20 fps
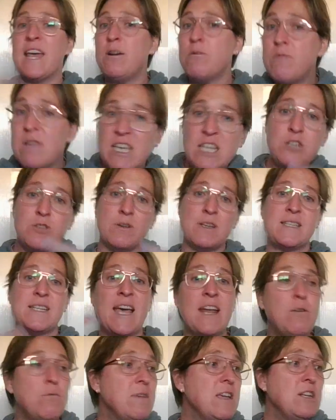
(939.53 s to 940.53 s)
and redo it
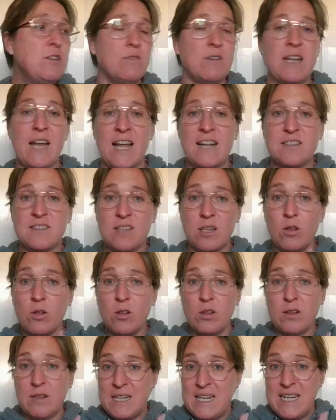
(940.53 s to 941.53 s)
and redo it
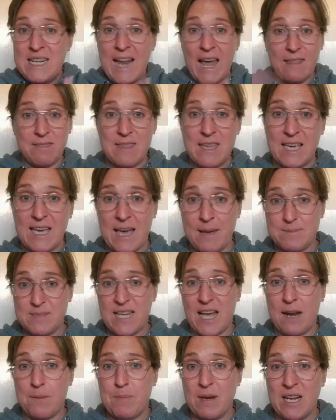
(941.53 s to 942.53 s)
until nothing comes
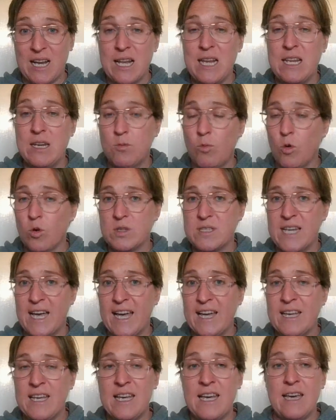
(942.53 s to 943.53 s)
out but clean
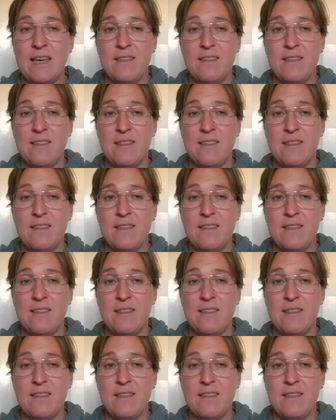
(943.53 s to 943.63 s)
water.